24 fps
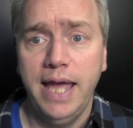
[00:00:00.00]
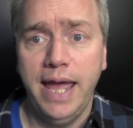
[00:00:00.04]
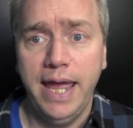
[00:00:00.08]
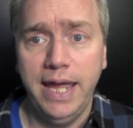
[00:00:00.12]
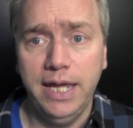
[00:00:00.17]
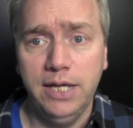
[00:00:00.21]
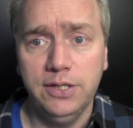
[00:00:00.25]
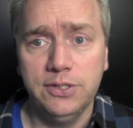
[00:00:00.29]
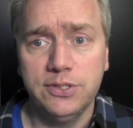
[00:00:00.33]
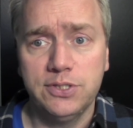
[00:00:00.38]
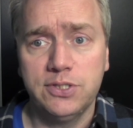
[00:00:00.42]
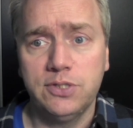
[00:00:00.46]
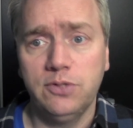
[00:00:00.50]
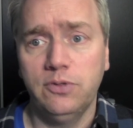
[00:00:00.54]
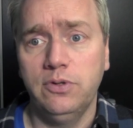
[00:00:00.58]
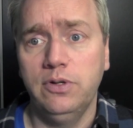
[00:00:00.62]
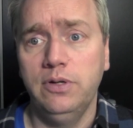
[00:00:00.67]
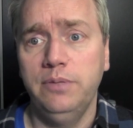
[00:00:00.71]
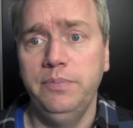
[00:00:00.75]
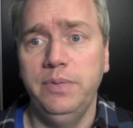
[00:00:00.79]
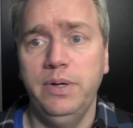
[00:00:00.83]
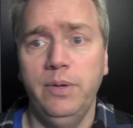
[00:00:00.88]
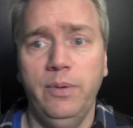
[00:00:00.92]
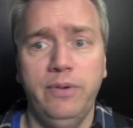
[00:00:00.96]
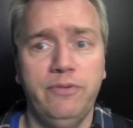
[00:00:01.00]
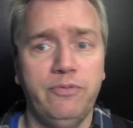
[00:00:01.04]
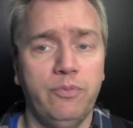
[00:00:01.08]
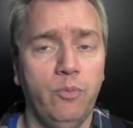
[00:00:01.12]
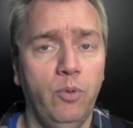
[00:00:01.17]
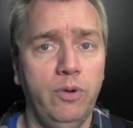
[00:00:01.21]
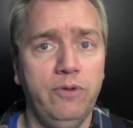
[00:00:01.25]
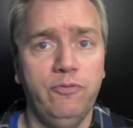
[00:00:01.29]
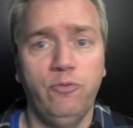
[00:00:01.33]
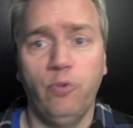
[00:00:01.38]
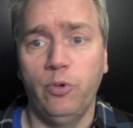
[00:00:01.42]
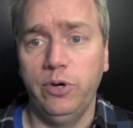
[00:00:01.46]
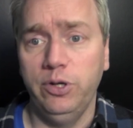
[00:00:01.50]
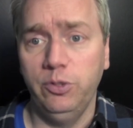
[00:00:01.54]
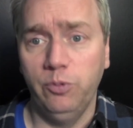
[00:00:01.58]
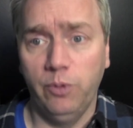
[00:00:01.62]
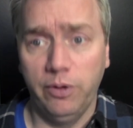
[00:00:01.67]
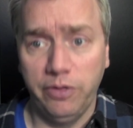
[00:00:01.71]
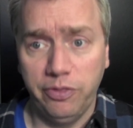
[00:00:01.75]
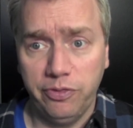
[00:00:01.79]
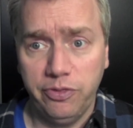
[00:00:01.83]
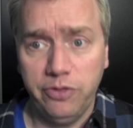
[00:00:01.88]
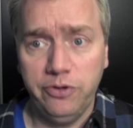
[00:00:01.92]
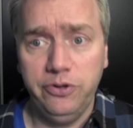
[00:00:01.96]
Hailstorm, it went from 140 to
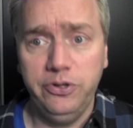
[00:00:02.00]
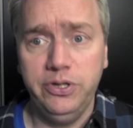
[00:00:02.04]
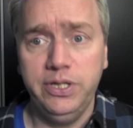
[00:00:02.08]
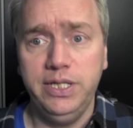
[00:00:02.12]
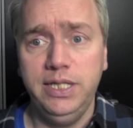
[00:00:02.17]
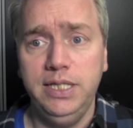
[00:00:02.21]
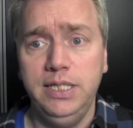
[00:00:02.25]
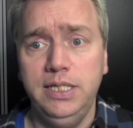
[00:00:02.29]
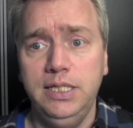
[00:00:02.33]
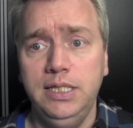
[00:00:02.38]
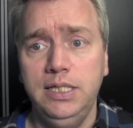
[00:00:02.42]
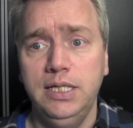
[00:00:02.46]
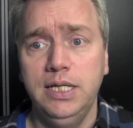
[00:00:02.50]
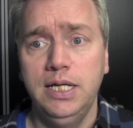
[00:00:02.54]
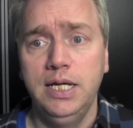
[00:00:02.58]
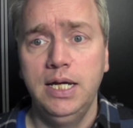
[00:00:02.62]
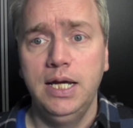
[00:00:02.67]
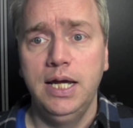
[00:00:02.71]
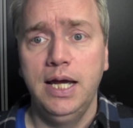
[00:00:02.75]
130.